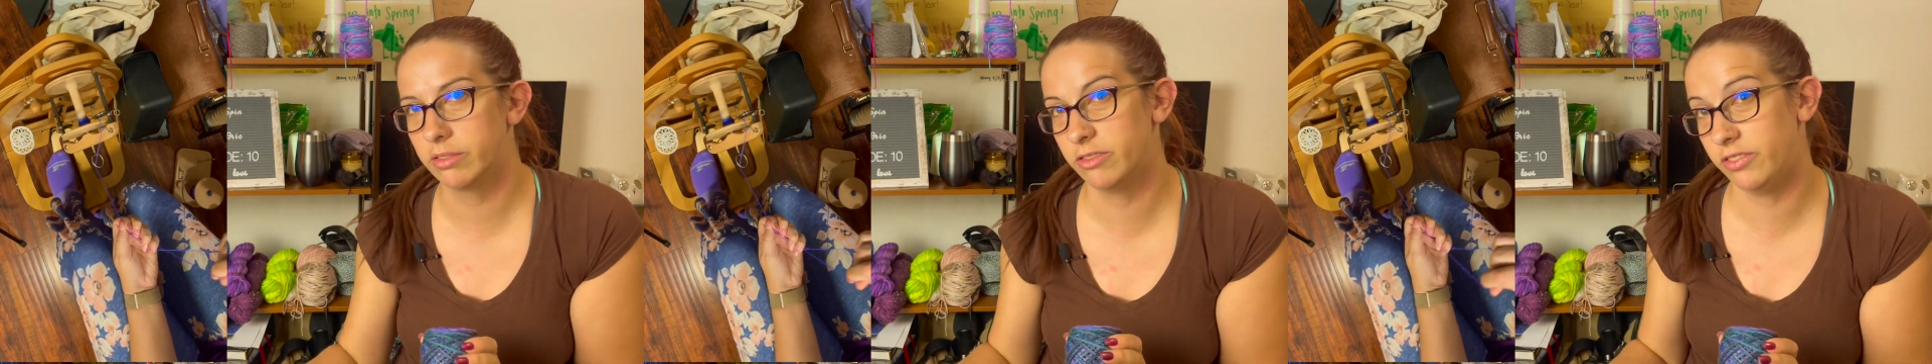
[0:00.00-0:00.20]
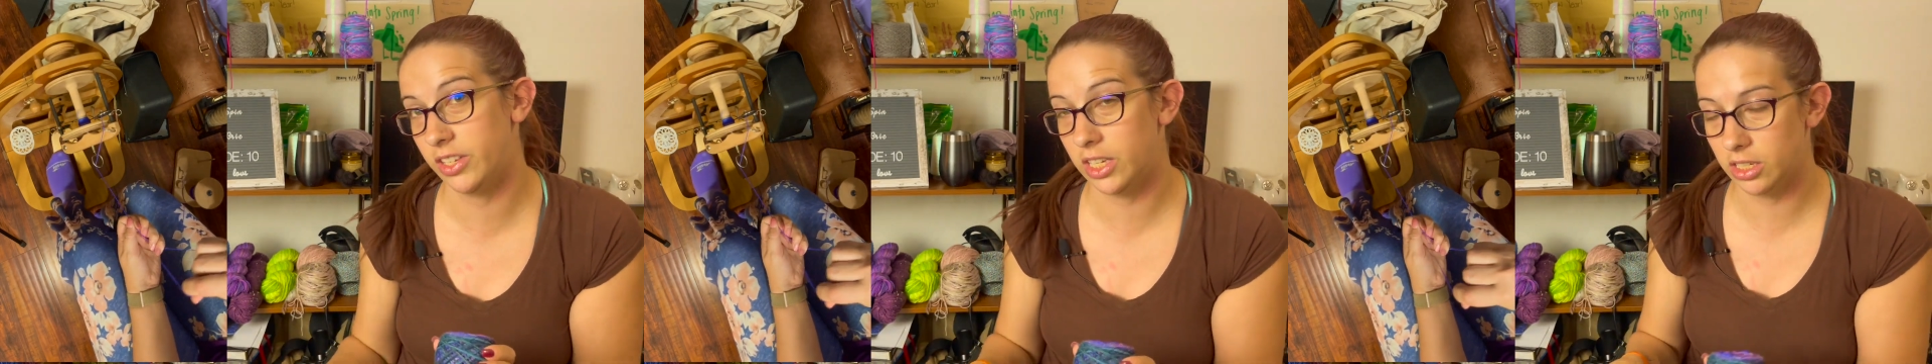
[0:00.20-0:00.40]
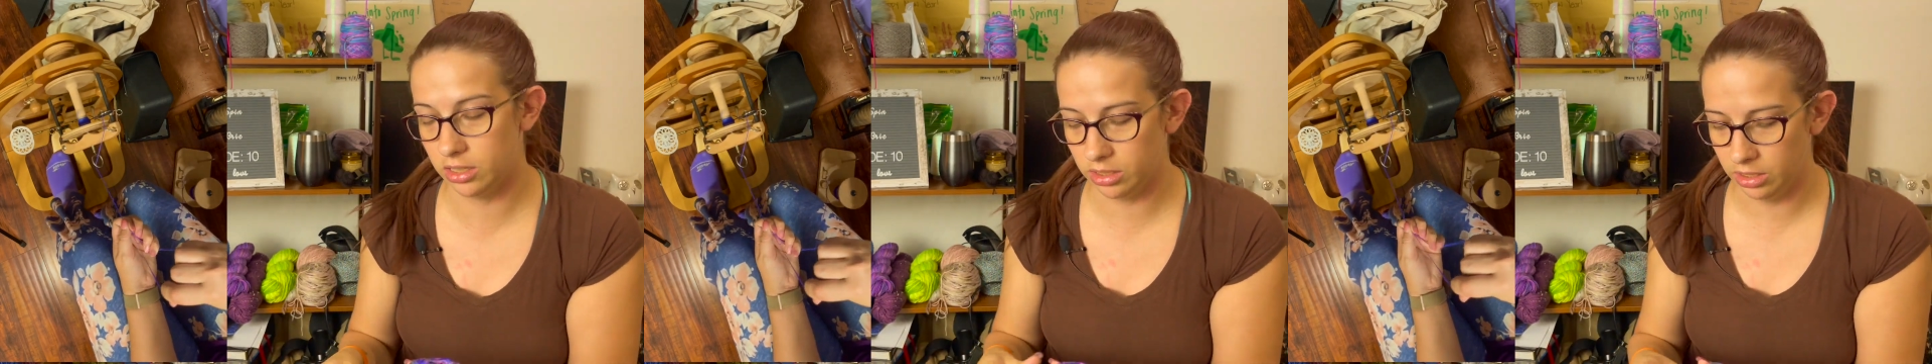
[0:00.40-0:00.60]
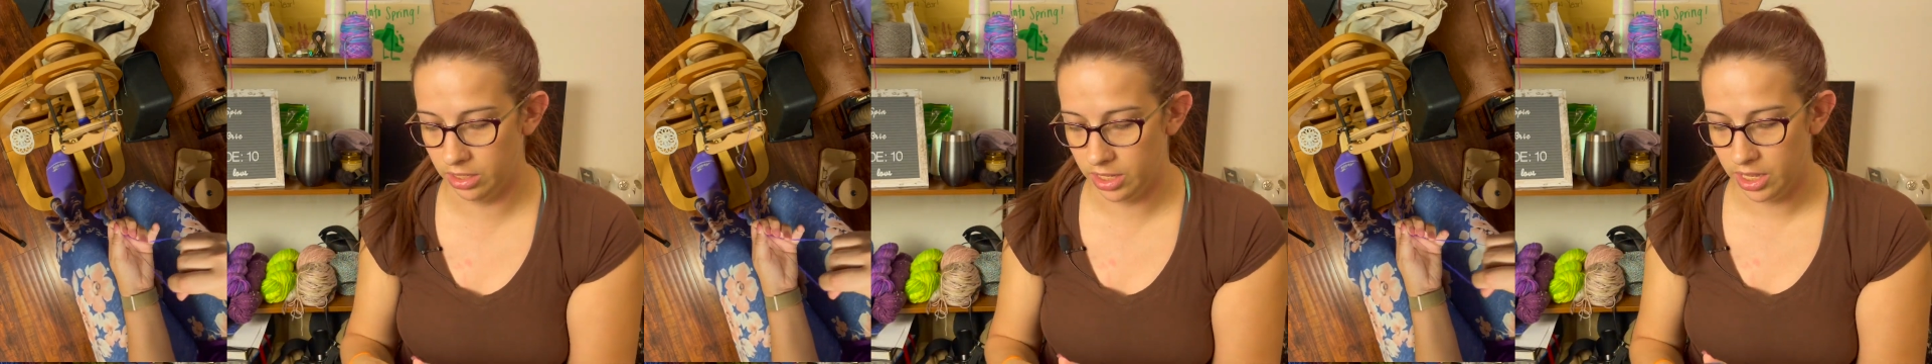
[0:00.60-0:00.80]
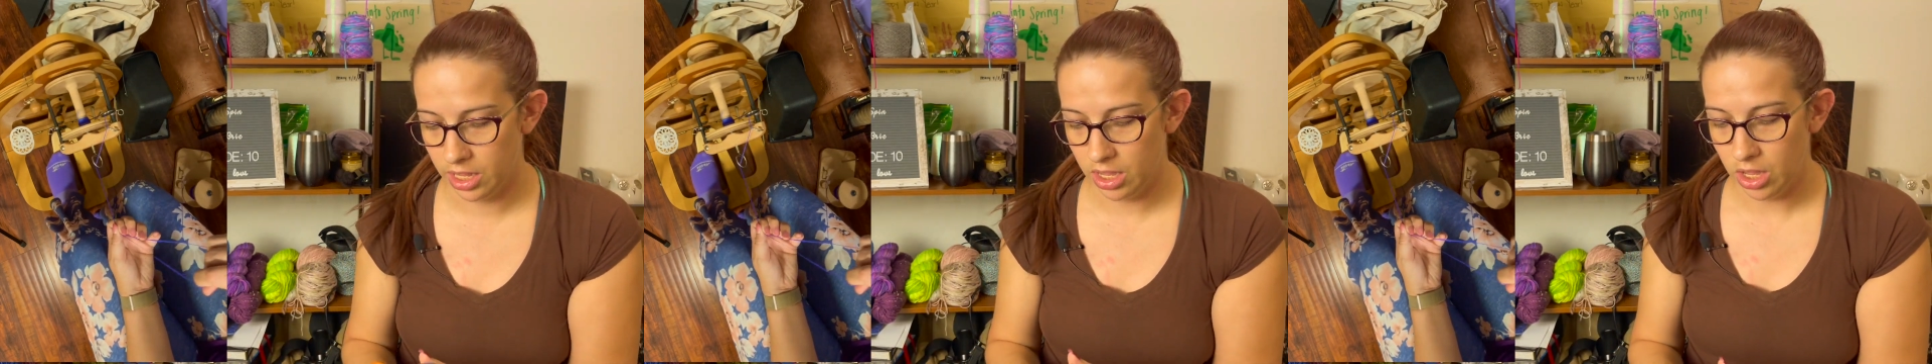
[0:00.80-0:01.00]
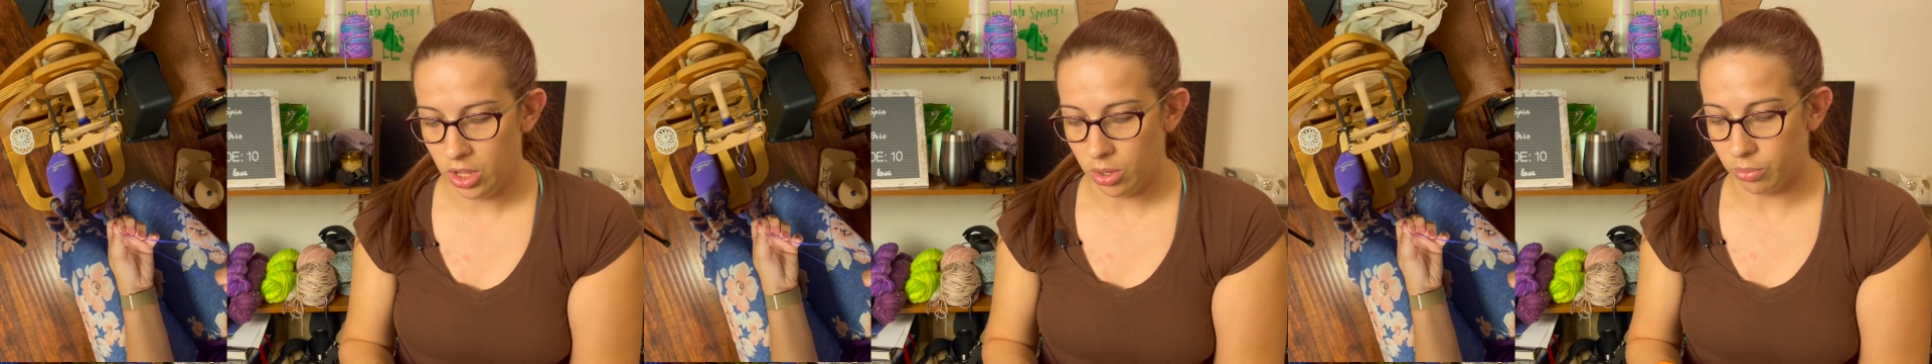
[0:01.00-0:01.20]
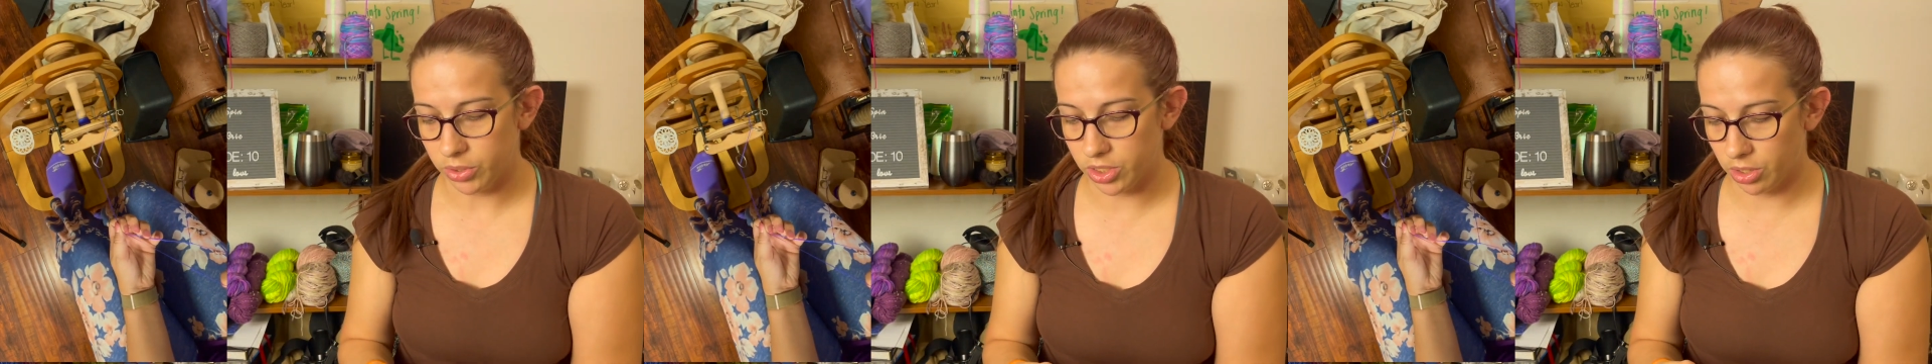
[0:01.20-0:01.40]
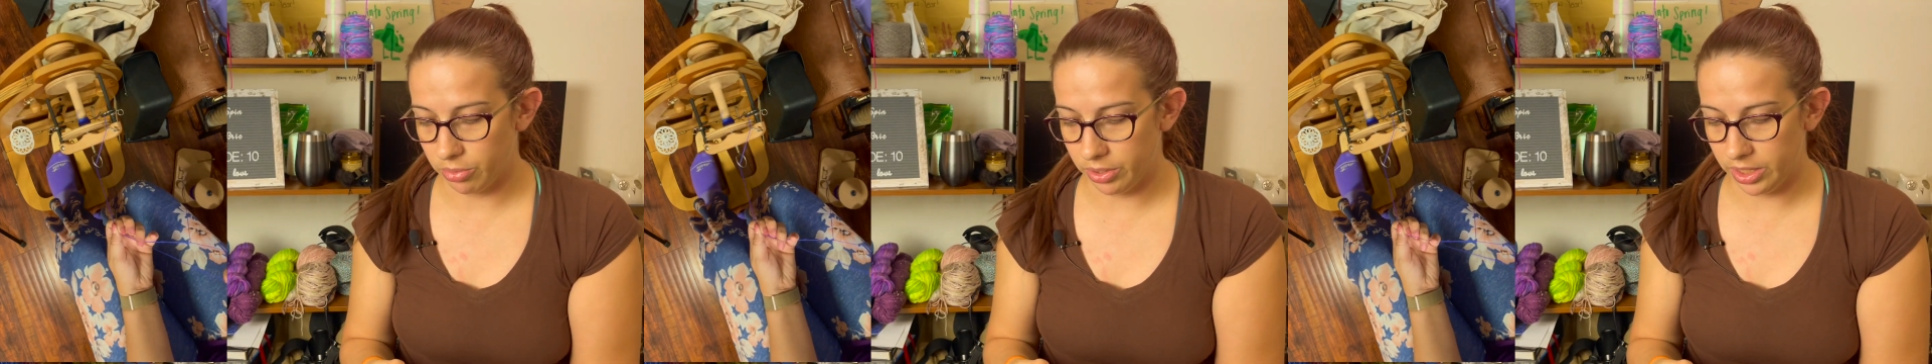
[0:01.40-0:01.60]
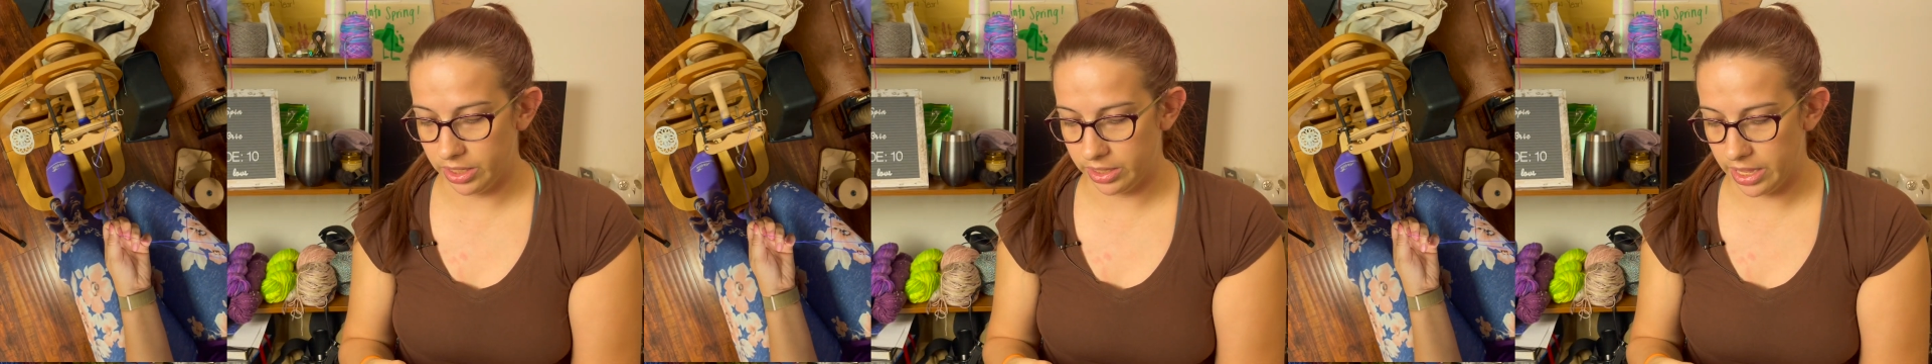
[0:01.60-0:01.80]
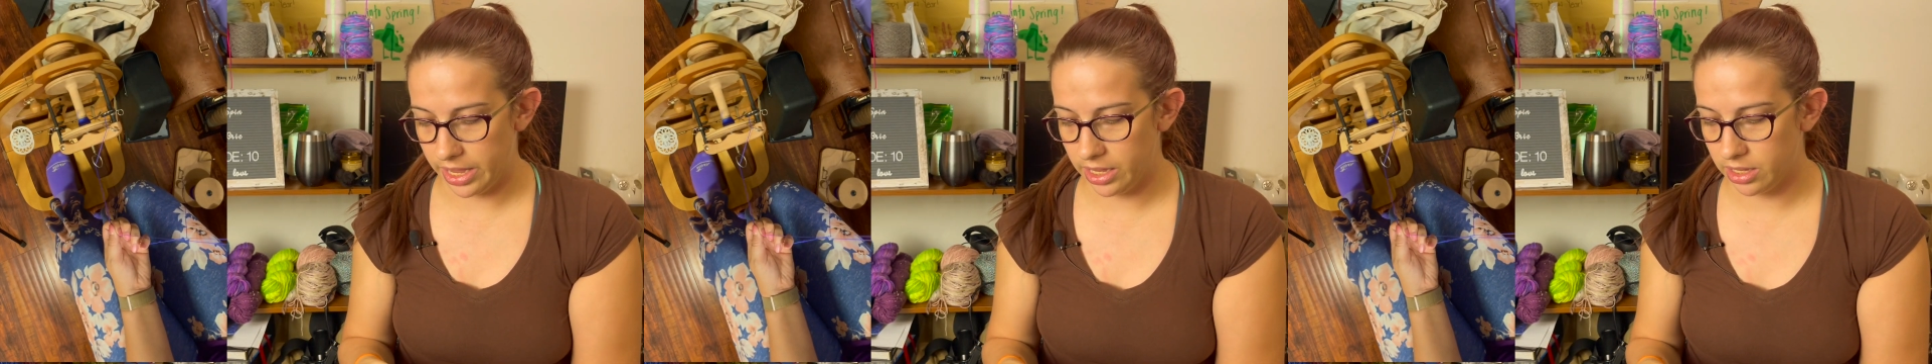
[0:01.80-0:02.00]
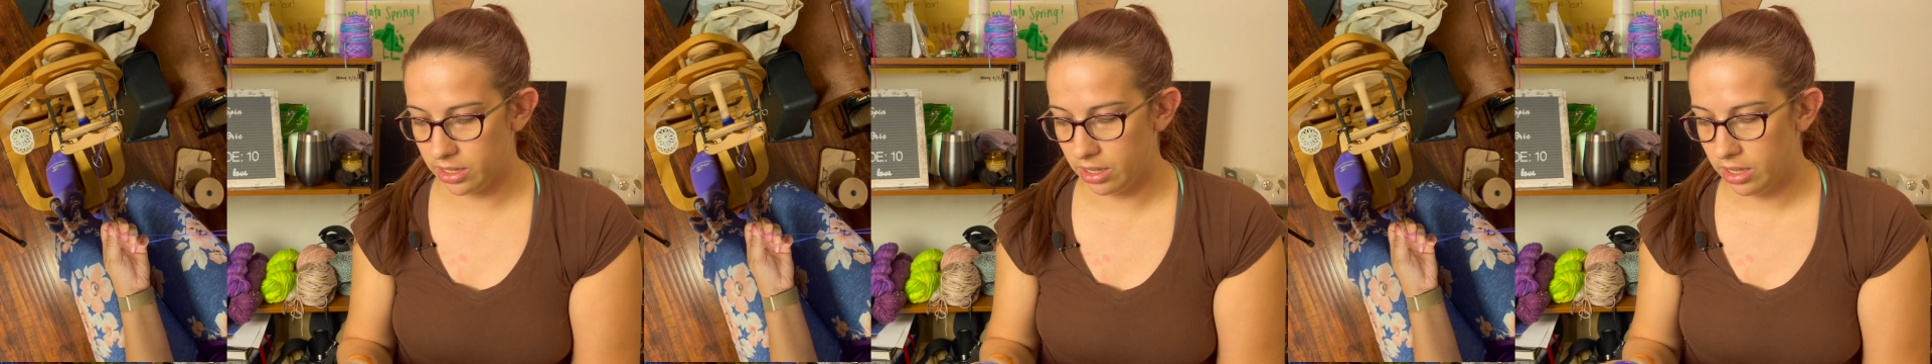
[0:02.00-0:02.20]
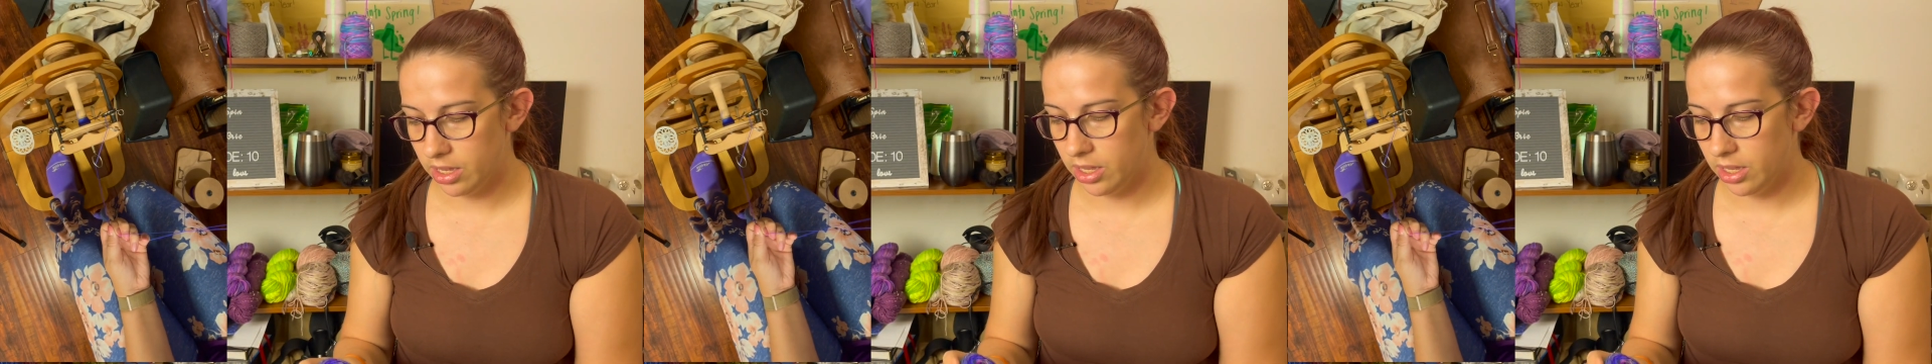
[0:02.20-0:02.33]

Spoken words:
feel, which I really like.